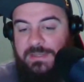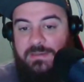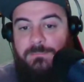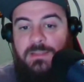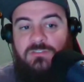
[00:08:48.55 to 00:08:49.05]

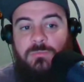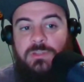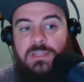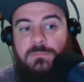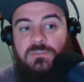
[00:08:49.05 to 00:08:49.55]
But Macen
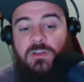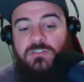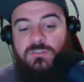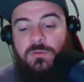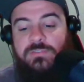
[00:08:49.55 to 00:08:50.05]
Williams,
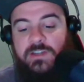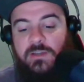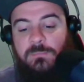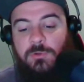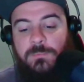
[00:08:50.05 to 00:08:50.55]
also a
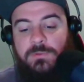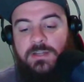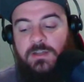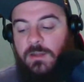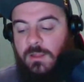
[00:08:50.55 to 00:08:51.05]
very important
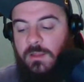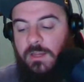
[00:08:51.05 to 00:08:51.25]
player.